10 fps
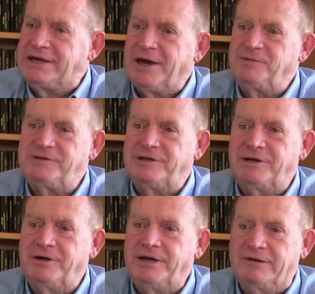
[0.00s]
it comes to
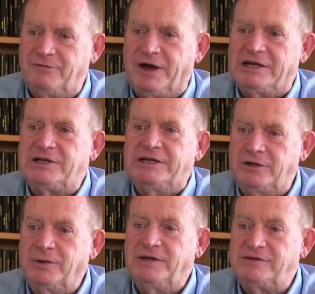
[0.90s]
learning for actually
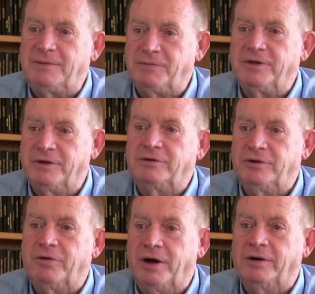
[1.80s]
doing something on
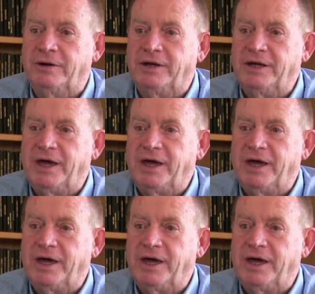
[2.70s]
your own.